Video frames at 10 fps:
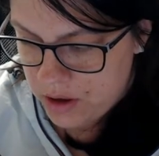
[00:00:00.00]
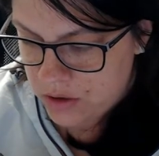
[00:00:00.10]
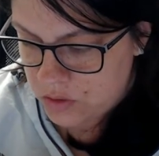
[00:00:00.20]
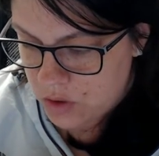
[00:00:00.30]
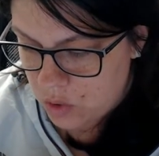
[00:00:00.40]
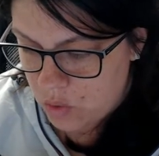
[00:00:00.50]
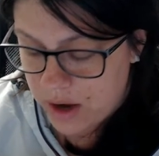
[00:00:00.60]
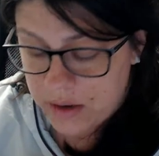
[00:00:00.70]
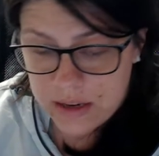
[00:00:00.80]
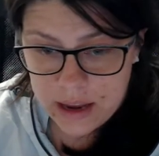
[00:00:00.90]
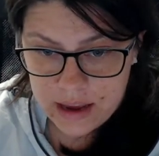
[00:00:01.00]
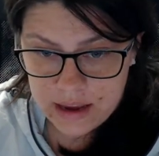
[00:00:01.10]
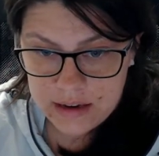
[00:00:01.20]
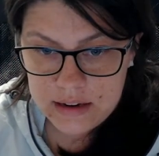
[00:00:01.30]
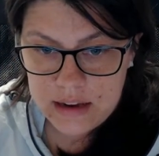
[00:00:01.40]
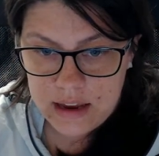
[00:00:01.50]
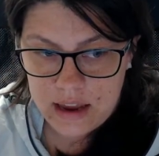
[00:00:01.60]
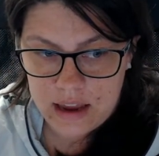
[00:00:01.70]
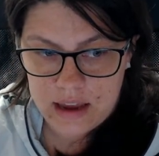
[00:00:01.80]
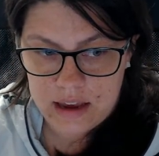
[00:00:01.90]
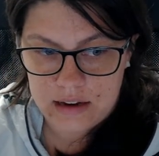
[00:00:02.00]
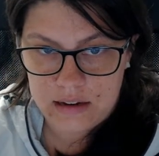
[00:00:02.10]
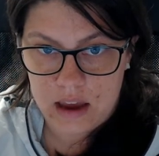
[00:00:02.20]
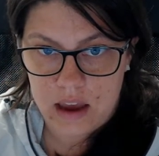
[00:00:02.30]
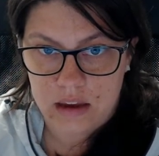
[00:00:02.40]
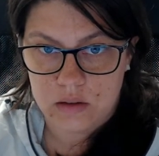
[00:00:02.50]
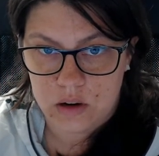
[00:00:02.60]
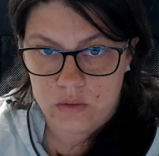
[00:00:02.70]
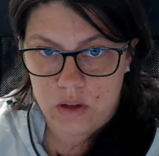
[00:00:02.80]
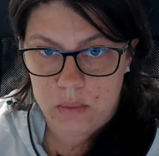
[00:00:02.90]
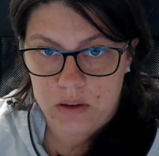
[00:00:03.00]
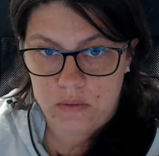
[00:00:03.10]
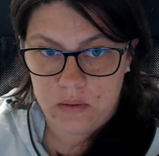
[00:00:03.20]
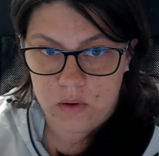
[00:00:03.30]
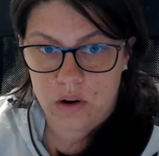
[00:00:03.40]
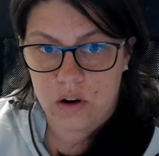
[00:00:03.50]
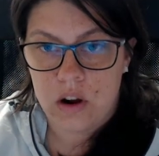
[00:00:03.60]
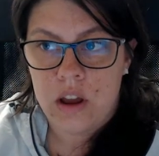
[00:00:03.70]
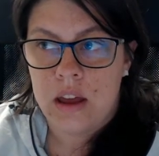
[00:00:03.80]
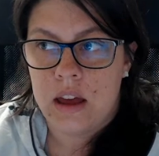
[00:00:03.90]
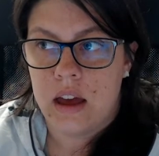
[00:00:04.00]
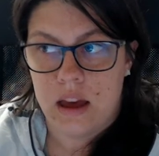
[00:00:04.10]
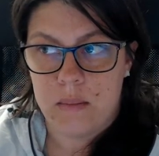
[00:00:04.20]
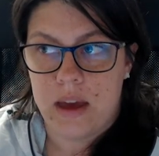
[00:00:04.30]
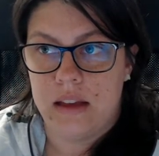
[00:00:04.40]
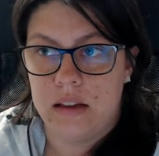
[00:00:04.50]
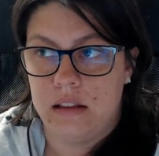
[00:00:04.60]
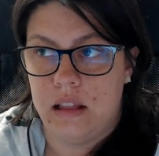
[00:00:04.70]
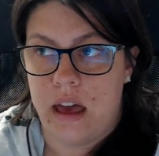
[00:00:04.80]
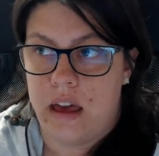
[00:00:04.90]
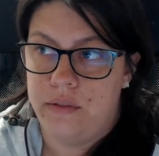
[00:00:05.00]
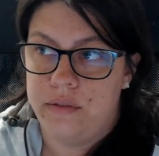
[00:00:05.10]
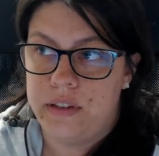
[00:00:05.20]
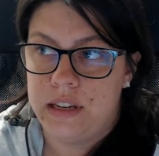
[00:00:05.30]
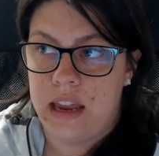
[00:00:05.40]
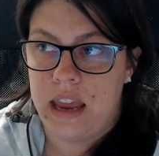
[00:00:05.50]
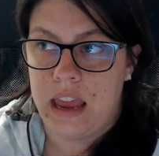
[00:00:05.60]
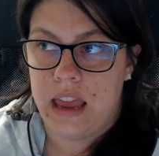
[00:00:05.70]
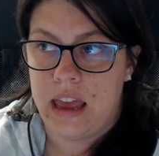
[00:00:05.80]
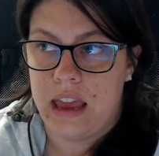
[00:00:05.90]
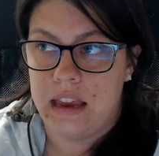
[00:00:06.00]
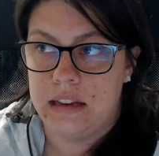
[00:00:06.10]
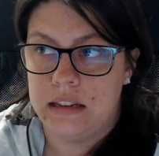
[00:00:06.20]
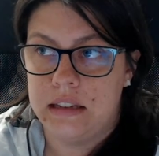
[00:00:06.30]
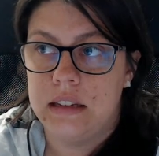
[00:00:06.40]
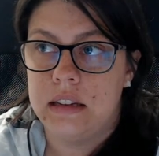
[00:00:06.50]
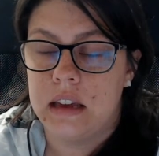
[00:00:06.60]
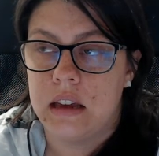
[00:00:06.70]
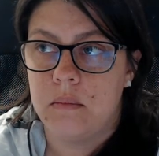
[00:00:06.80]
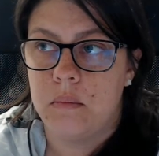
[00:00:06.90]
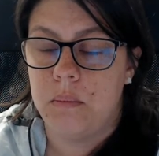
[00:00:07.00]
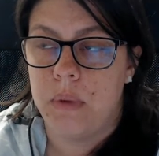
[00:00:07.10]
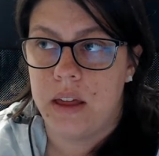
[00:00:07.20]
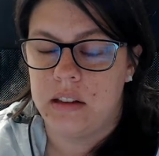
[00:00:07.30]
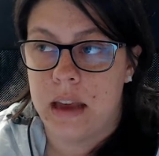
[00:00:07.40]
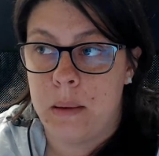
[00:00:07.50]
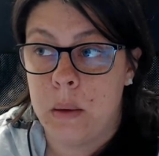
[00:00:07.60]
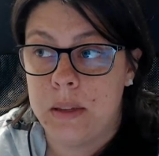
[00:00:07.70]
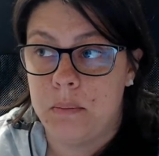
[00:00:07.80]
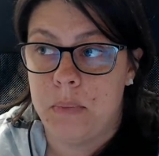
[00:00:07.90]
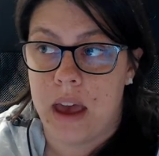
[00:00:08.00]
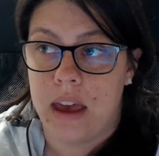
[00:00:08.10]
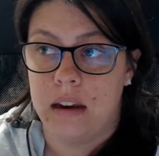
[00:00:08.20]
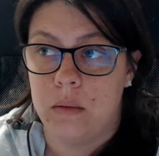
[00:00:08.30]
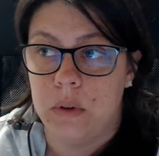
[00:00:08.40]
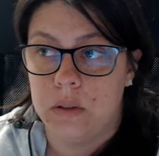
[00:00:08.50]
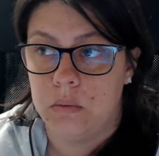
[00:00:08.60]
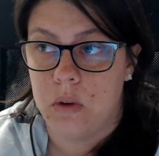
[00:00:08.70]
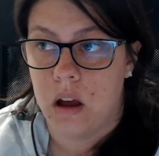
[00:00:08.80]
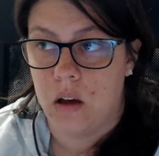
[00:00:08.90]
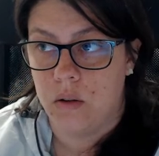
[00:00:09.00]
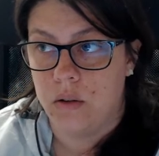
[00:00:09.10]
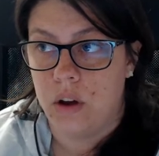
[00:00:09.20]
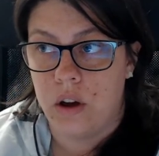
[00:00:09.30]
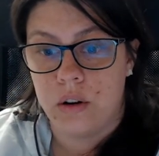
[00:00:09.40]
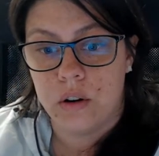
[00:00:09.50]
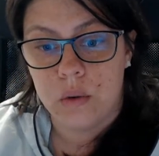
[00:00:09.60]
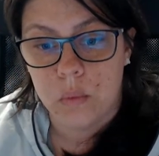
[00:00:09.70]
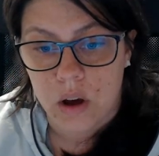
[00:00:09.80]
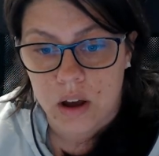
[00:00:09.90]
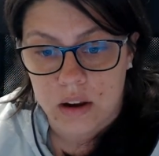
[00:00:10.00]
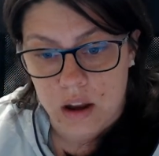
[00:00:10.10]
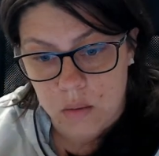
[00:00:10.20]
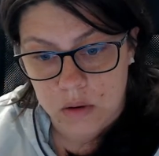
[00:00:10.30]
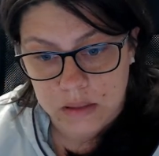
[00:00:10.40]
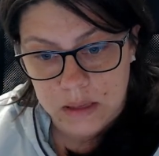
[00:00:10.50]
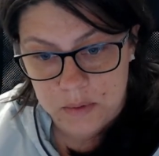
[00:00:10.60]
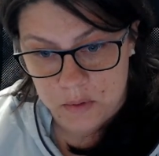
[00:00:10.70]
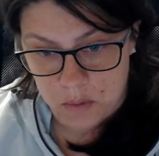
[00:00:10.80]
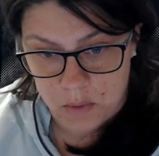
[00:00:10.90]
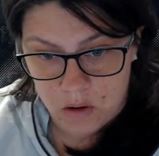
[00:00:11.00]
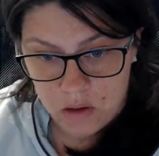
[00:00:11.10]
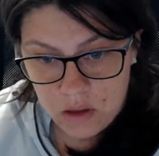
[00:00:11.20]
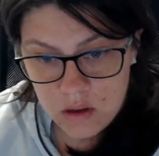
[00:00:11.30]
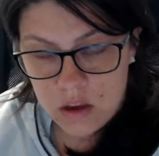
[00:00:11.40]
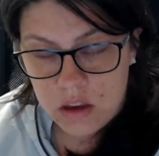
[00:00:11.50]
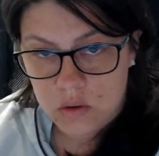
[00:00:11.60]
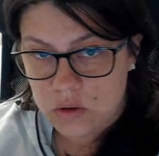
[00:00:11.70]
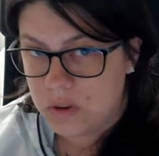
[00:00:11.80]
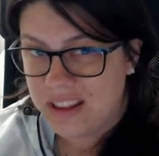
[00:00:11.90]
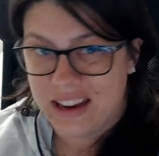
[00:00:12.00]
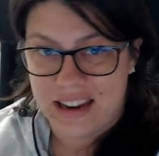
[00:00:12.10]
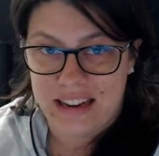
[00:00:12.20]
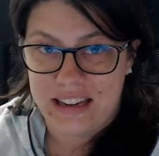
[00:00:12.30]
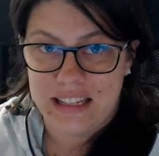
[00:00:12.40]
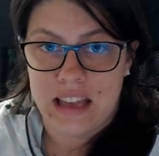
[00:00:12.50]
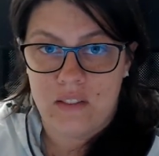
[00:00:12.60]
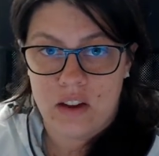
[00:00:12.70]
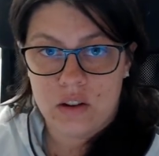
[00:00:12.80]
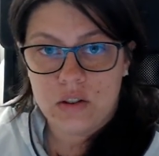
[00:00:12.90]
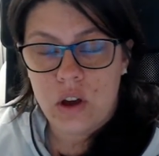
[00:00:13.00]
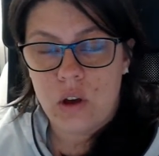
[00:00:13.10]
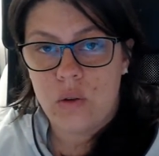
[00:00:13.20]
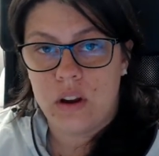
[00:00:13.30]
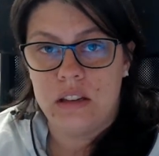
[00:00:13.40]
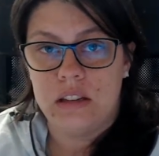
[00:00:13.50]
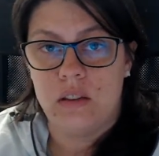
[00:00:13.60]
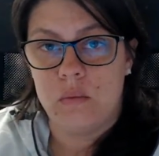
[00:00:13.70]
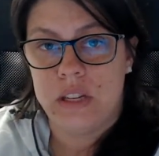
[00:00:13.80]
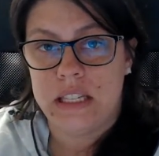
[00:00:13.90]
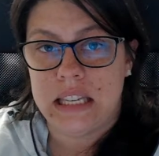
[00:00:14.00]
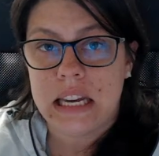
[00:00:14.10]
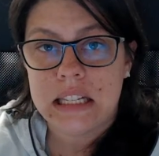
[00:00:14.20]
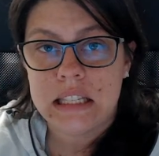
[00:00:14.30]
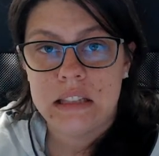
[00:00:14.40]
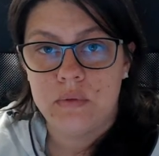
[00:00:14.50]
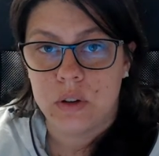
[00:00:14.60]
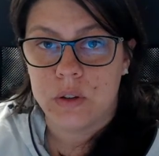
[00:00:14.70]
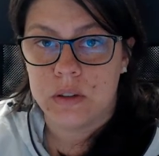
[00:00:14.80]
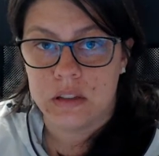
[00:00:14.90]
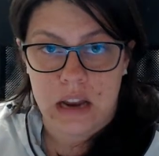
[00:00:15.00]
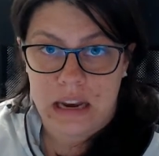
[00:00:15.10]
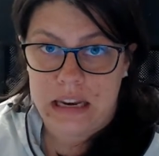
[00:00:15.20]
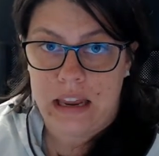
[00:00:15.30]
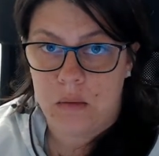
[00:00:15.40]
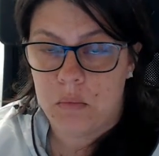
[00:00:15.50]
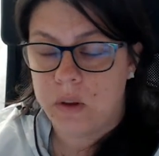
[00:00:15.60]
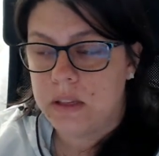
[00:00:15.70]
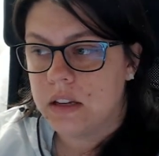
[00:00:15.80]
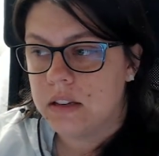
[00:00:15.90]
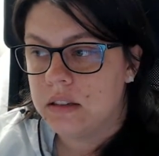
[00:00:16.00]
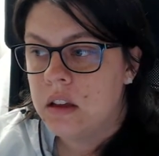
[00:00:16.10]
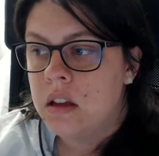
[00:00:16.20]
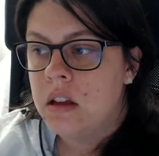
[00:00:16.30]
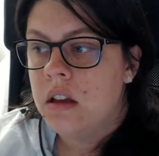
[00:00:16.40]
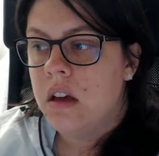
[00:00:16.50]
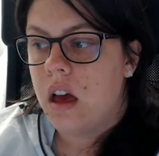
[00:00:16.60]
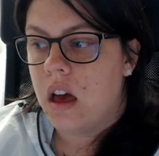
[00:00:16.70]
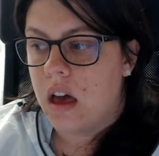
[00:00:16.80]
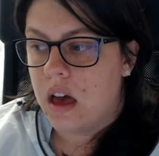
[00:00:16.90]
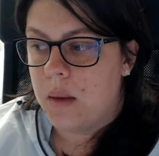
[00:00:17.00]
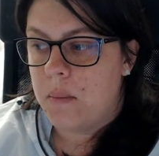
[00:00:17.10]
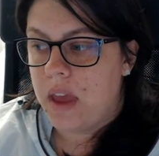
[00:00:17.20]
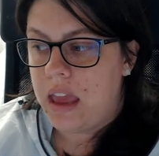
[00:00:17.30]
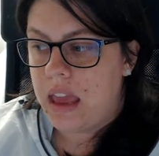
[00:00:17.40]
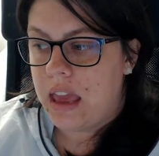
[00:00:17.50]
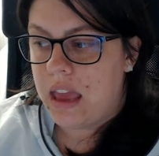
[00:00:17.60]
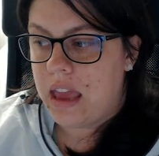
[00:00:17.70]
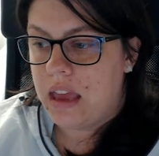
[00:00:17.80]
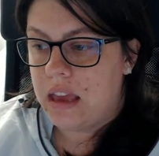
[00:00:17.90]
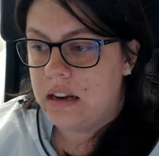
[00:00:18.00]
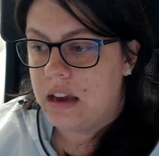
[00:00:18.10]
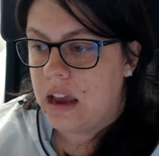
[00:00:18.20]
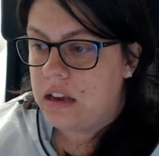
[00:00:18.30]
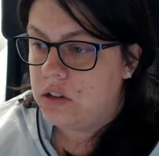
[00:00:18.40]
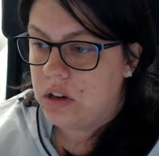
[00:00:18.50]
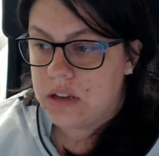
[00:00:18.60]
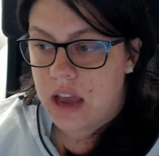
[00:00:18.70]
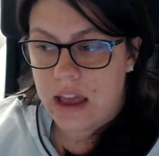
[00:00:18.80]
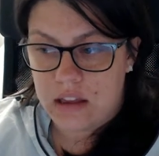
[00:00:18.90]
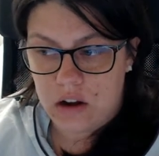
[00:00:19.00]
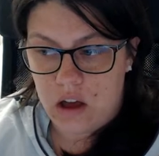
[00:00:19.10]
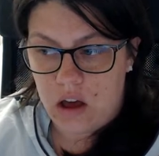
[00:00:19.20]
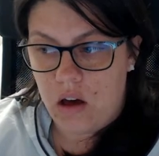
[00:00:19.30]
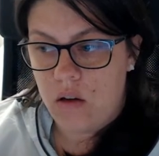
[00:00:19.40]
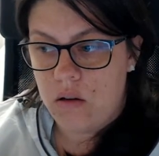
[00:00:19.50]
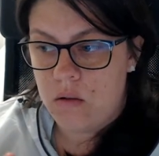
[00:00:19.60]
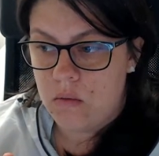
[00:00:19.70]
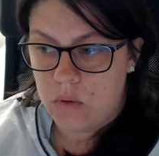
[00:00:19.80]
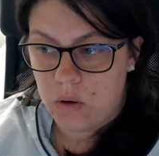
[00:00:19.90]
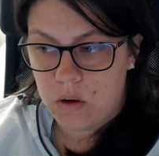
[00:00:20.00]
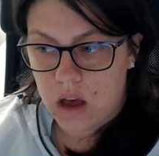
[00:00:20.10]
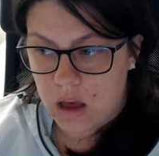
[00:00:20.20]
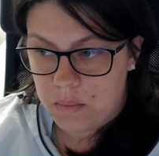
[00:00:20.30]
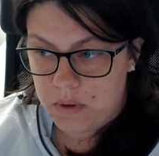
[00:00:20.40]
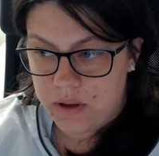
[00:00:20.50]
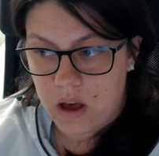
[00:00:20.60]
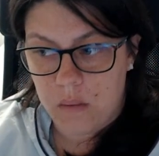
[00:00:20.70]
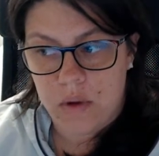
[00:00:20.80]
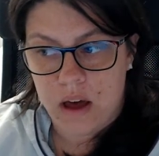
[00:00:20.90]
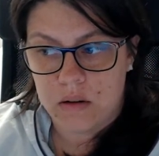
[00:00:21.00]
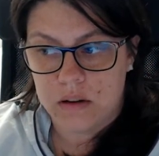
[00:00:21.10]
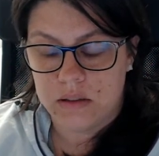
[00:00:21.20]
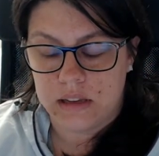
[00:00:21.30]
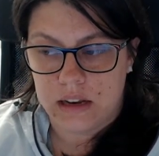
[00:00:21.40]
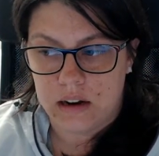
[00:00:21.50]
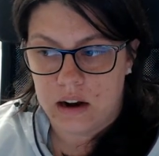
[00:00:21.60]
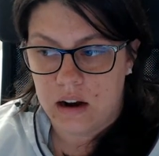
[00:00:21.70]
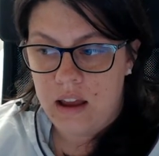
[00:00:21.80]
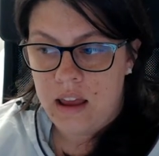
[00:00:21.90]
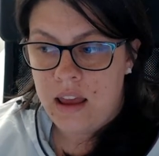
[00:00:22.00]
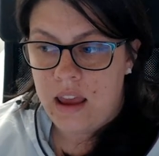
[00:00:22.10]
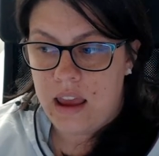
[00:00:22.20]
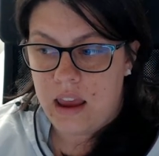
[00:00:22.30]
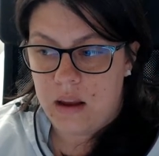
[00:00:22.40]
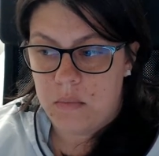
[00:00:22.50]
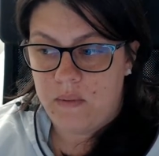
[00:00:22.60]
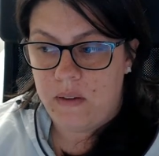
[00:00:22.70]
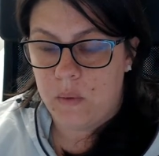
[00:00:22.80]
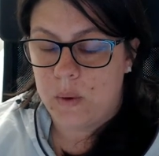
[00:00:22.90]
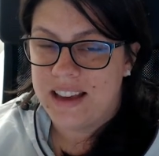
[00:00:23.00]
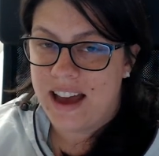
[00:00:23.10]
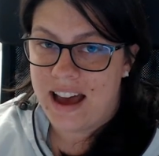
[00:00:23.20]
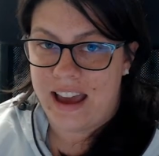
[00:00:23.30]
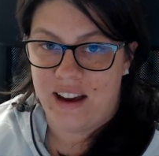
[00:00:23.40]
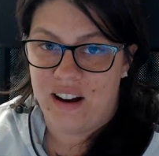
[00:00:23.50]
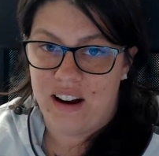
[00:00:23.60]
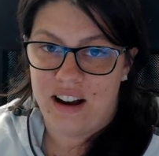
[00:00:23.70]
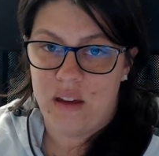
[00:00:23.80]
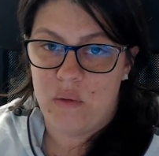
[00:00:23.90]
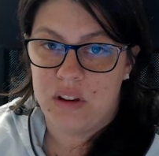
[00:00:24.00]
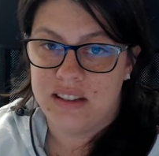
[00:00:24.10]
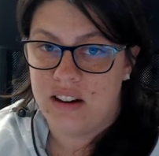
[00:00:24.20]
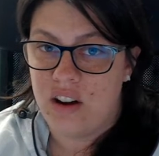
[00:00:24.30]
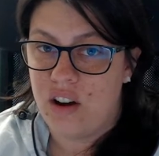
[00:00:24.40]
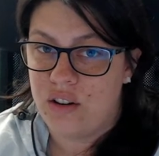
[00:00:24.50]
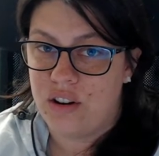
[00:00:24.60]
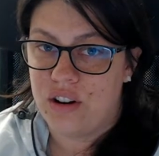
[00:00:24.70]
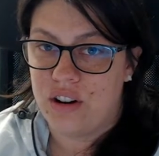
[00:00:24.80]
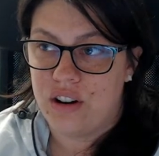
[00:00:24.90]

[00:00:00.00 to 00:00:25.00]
So I did, and I started developing a fever as I left. And by the time I went to bed, it was around 101. And I run subnormal, usually run like a 97 or so, 97.6 versus a 98.6. And I took Tylenol, woke up a couple hours later, and my fever was higher. It was at 100.